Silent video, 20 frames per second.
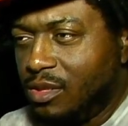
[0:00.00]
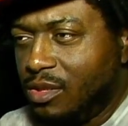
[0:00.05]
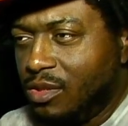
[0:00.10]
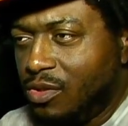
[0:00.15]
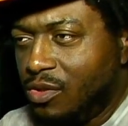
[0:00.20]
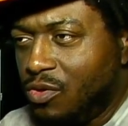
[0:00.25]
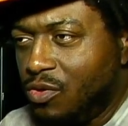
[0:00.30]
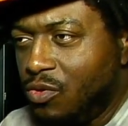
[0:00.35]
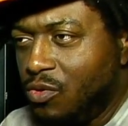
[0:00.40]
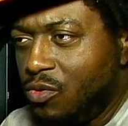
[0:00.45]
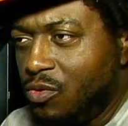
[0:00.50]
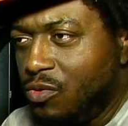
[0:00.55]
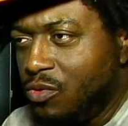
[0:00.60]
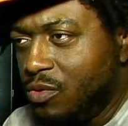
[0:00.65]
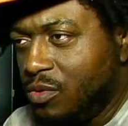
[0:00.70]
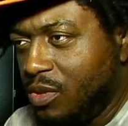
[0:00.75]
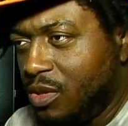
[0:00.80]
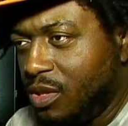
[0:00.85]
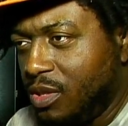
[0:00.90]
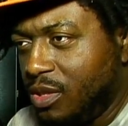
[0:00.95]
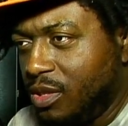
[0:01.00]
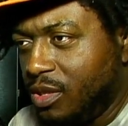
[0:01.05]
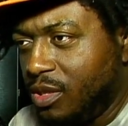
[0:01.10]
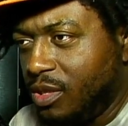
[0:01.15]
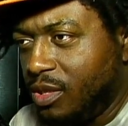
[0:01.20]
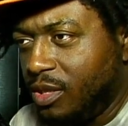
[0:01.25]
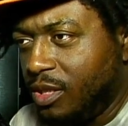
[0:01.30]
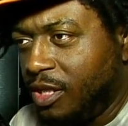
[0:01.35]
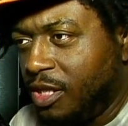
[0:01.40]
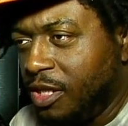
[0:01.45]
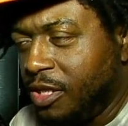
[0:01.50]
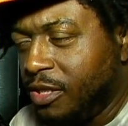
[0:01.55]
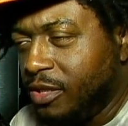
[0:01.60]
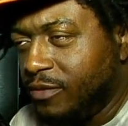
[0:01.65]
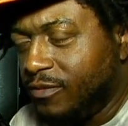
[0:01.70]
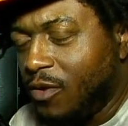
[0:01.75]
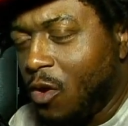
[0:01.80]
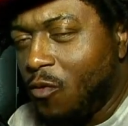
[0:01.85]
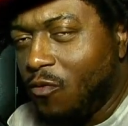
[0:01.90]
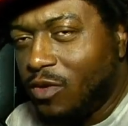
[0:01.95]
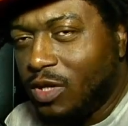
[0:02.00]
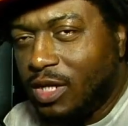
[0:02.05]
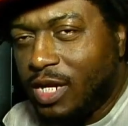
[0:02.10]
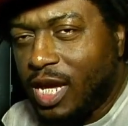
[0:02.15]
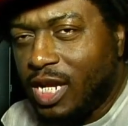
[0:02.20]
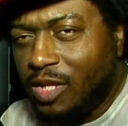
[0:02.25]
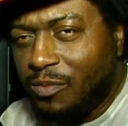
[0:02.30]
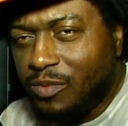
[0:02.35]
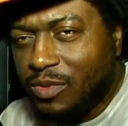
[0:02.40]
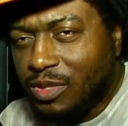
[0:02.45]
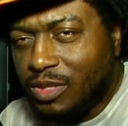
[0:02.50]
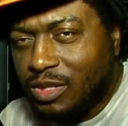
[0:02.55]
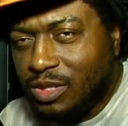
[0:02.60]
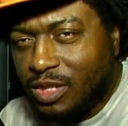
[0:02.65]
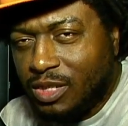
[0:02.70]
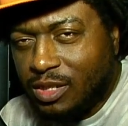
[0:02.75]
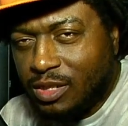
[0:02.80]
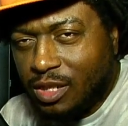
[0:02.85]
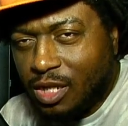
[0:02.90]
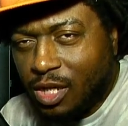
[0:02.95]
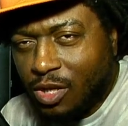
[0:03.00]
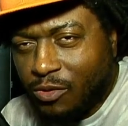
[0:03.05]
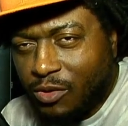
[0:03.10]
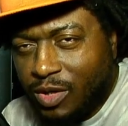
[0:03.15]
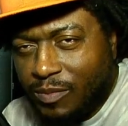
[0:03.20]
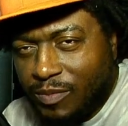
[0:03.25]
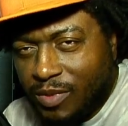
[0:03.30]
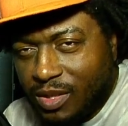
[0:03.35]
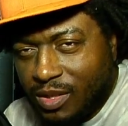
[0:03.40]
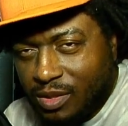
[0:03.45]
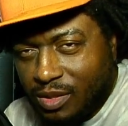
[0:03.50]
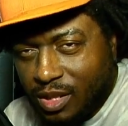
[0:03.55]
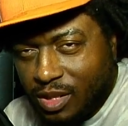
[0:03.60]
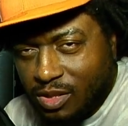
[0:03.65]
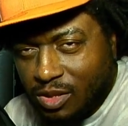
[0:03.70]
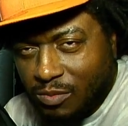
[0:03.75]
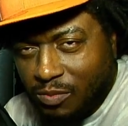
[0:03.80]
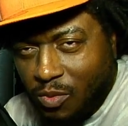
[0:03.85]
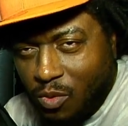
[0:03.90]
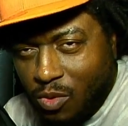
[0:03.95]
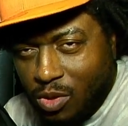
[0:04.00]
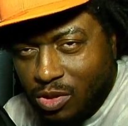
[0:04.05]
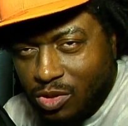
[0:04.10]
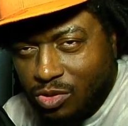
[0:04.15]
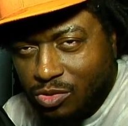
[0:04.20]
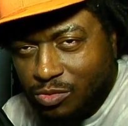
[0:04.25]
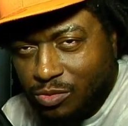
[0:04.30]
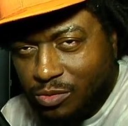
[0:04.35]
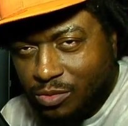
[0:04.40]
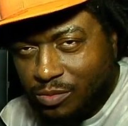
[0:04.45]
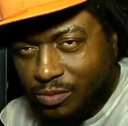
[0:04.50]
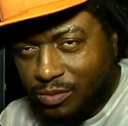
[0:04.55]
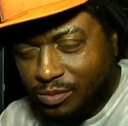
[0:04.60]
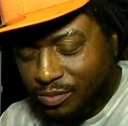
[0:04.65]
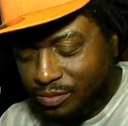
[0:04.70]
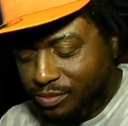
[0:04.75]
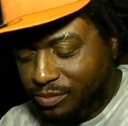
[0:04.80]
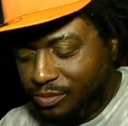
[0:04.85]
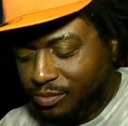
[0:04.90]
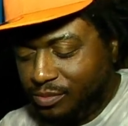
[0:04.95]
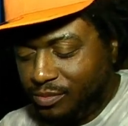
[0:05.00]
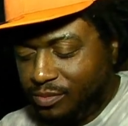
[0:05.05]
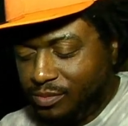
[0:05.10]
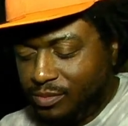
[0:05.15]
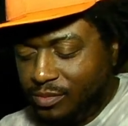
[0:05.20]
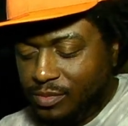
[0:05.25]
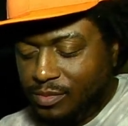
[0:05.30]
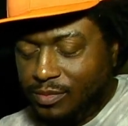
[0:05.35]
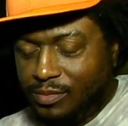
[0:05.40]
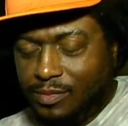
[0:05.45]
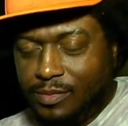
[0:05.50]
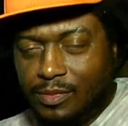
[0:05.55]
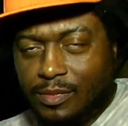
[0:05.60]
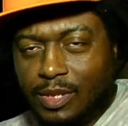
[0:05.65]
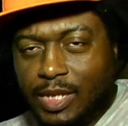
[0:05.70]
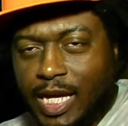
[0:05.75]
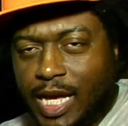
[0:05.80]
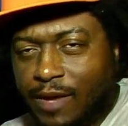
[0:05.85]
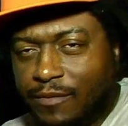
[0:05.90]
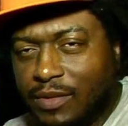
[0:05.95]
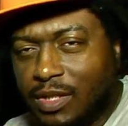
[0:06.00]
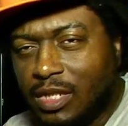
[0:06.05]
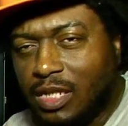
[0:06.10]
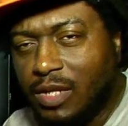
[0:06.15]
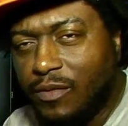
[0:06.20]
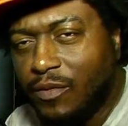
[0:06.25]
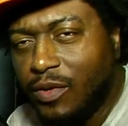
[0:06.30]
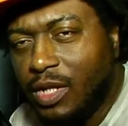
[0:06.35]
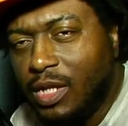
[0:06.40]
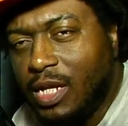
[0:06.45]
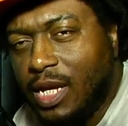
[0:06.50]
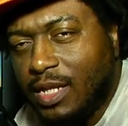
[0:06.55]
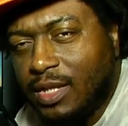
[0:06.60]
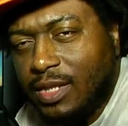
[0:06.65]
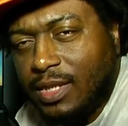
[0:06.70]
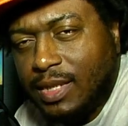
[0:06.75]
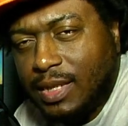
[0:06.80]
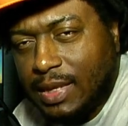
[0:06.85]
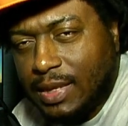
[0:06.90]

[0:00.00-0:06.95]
who give over 90% agreement and support to, have delivered nothing,